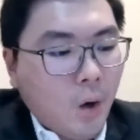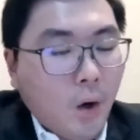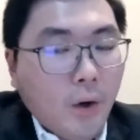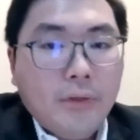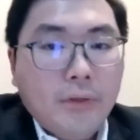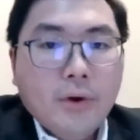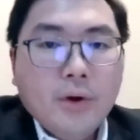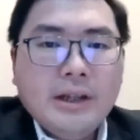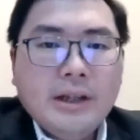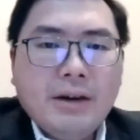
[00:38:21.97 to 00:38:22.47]

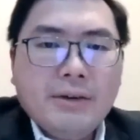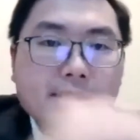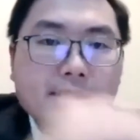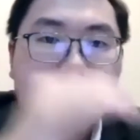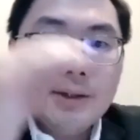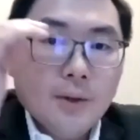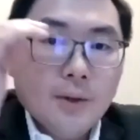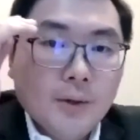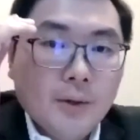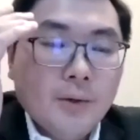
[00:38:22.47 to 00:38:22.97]
Although there
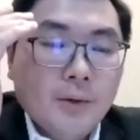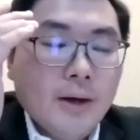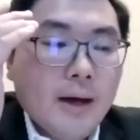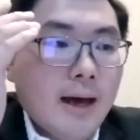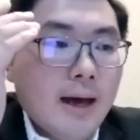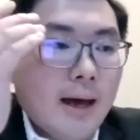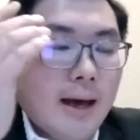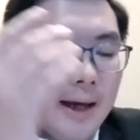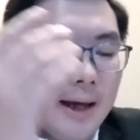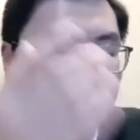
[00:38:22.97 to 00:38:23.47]
is
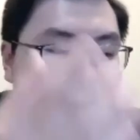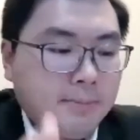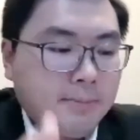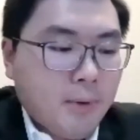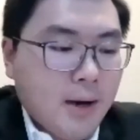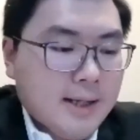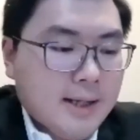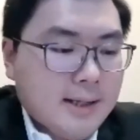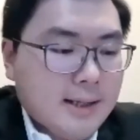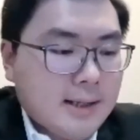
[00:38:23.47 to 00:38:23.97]
no
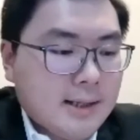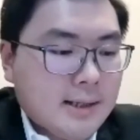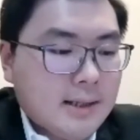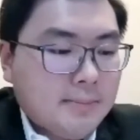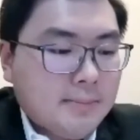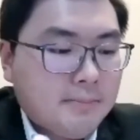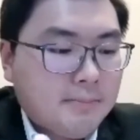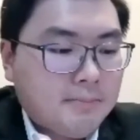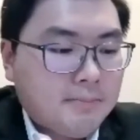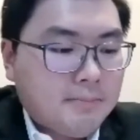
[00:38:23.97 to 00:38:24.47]

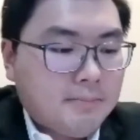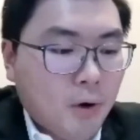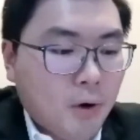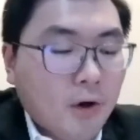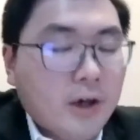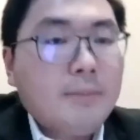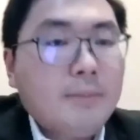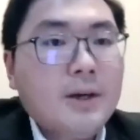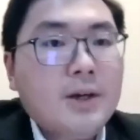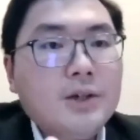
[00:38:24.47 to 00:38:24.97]
express
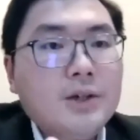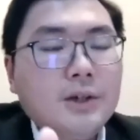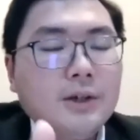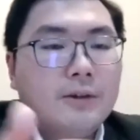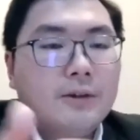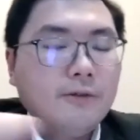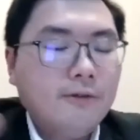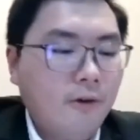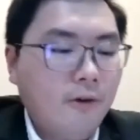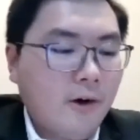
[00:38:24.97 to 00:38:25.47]

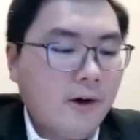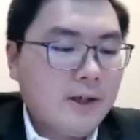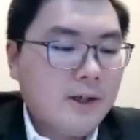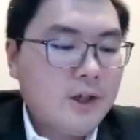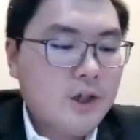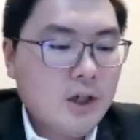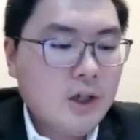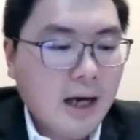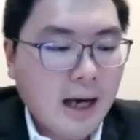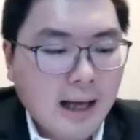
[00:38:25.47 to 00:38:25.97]
prohibition for
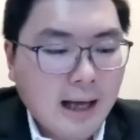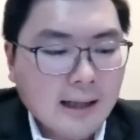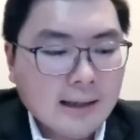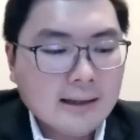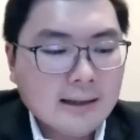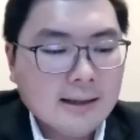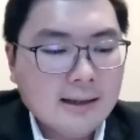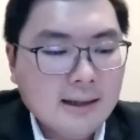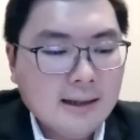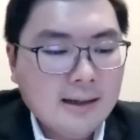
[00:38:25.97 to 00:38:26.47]
a
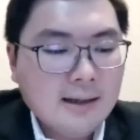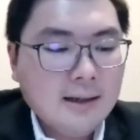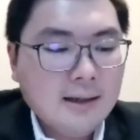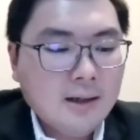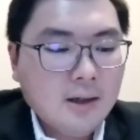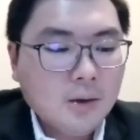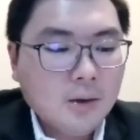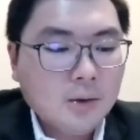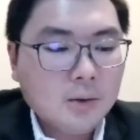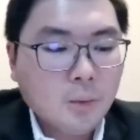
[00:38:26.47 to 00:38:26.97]
child
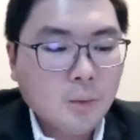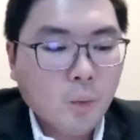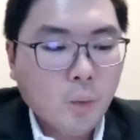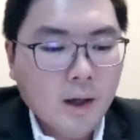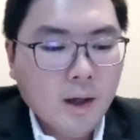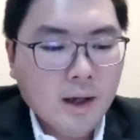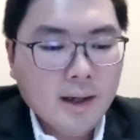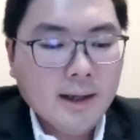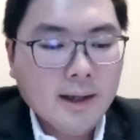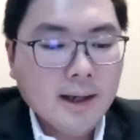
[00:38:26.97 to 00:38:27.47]
to
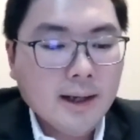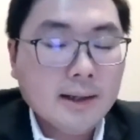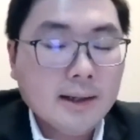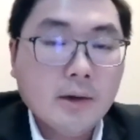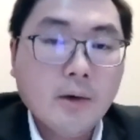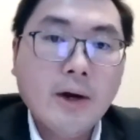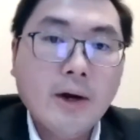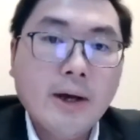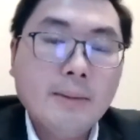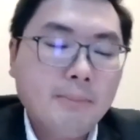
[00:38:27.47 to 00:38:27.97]
work
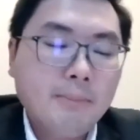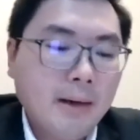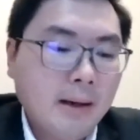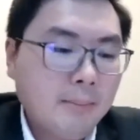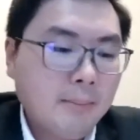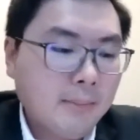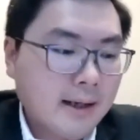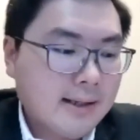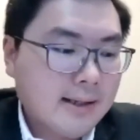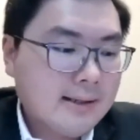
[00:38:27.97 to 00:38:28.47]
in an oil
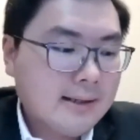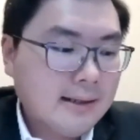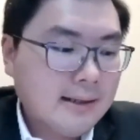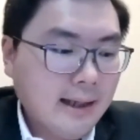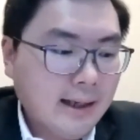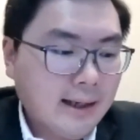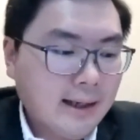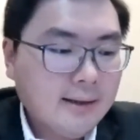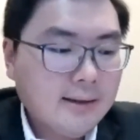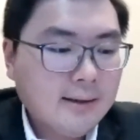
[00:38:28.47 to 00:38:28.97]
palm
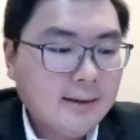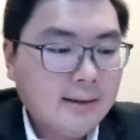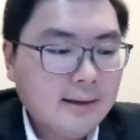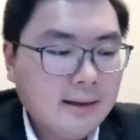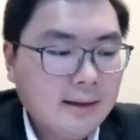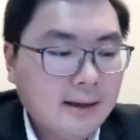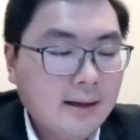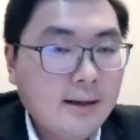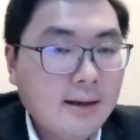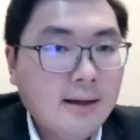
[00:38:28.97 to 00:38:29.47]
estate,
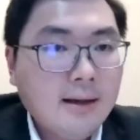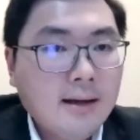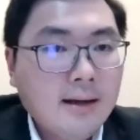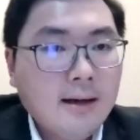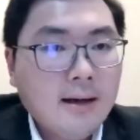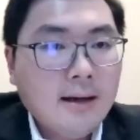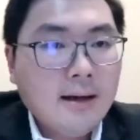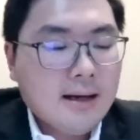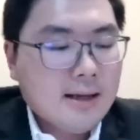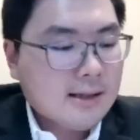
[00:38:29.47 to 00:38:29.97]

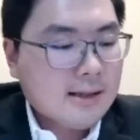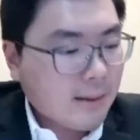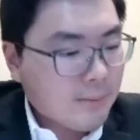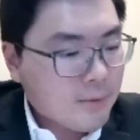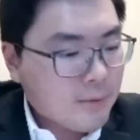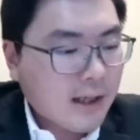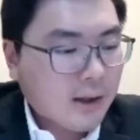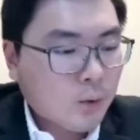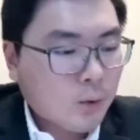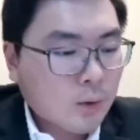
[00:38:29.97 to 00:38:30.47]

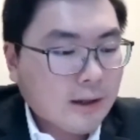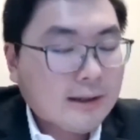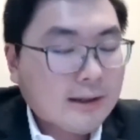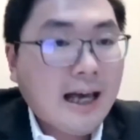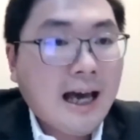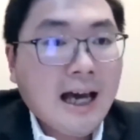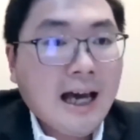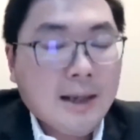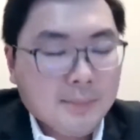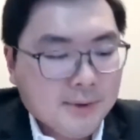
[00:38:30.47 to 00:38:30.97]
subject to the
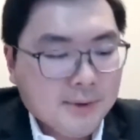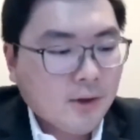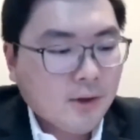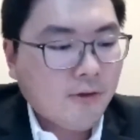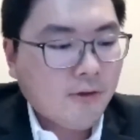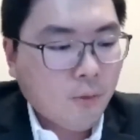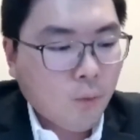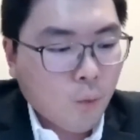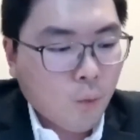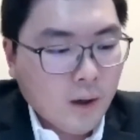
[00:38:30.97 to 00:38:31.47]
types
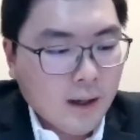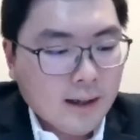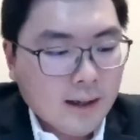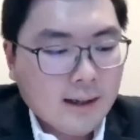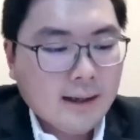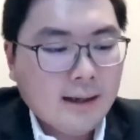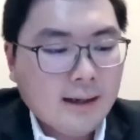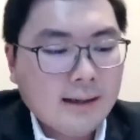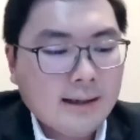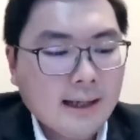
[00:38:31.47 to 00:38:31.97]
of
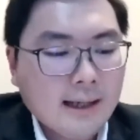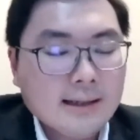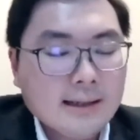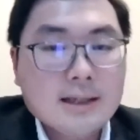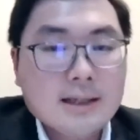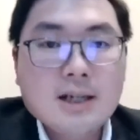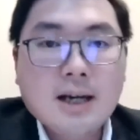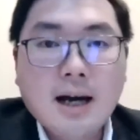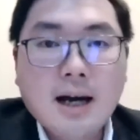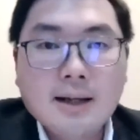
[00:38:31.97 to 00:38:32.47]
work that
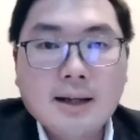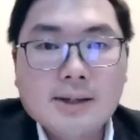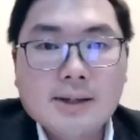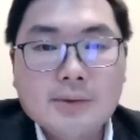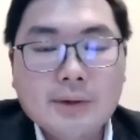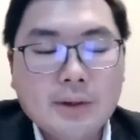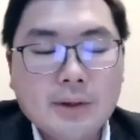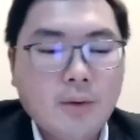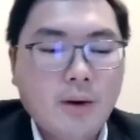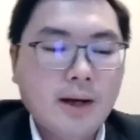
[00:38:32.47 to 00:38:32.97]
a child
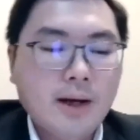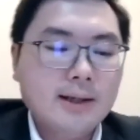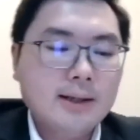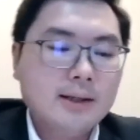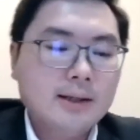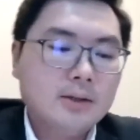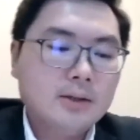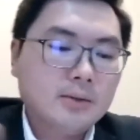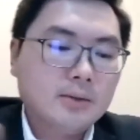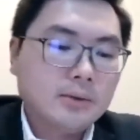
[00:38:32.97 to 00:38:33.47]
is
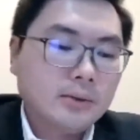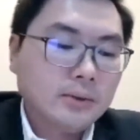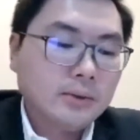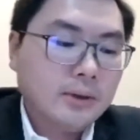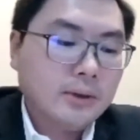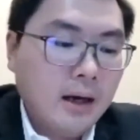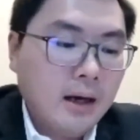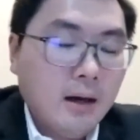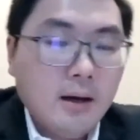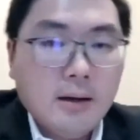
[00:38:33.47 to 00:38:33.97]
required to